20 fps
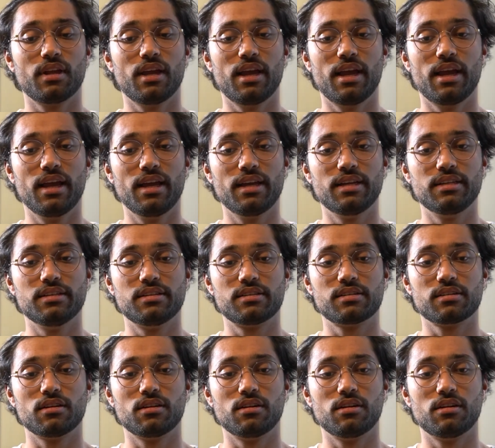And
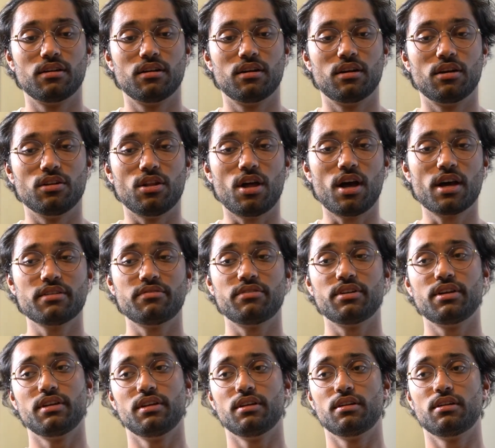a lot
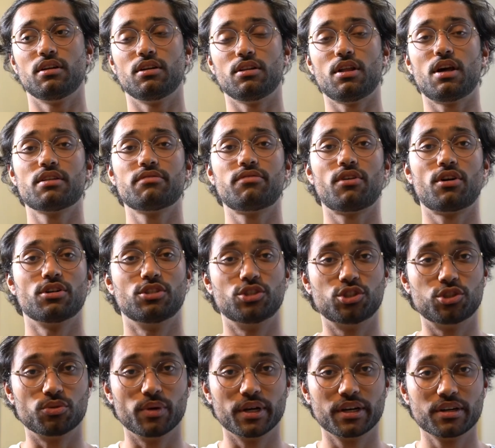of our
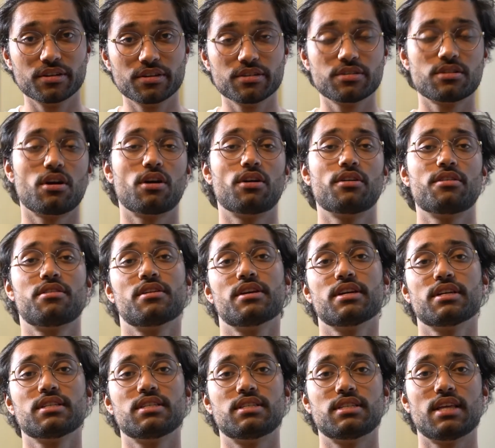triggers are
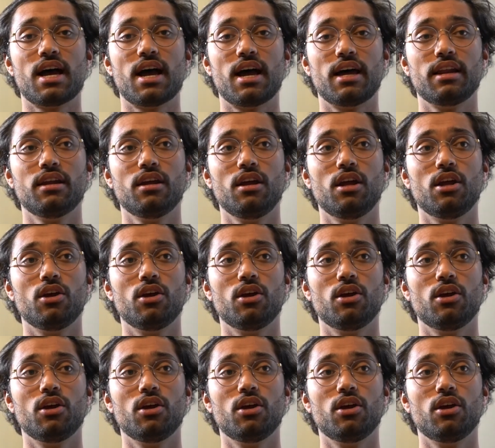things that